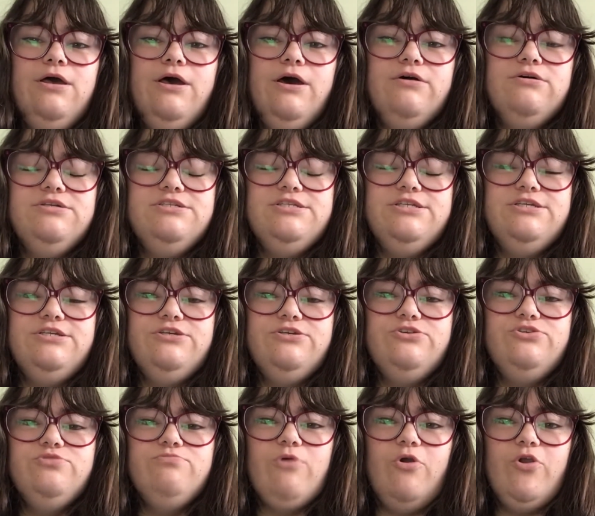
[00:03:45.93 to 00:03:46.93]
I'll see you
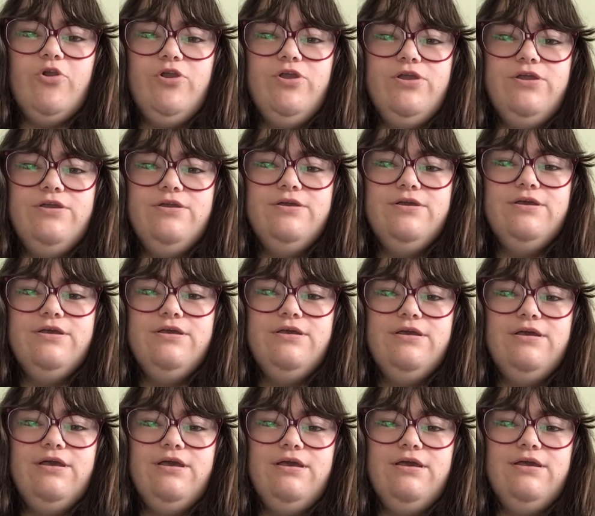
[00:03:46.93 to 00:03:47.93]
tomorrow,
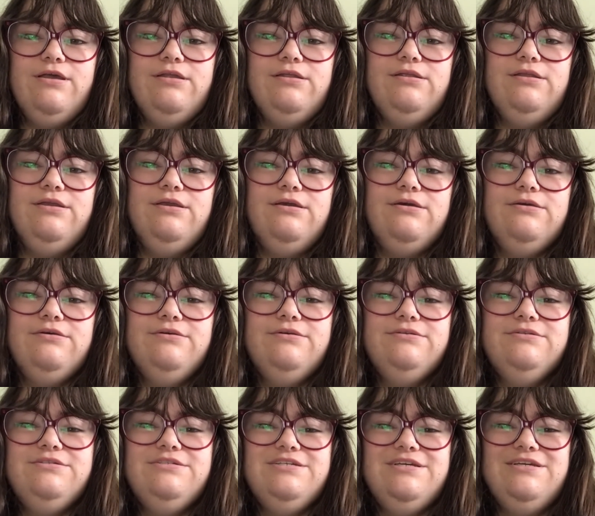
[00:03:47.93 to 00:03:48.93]
and yeah,
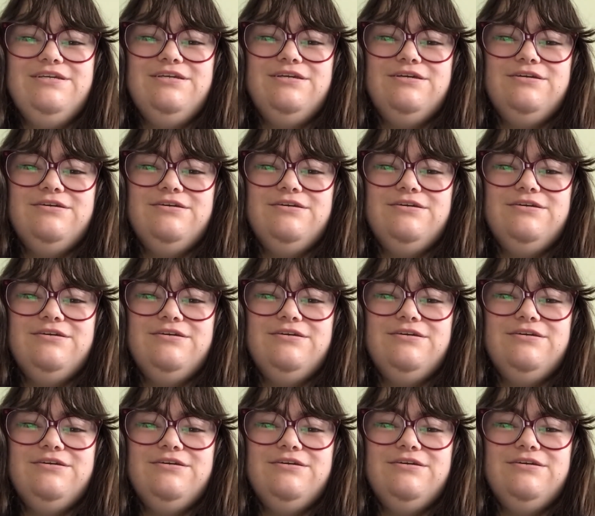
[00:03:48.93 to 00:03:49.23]
take care.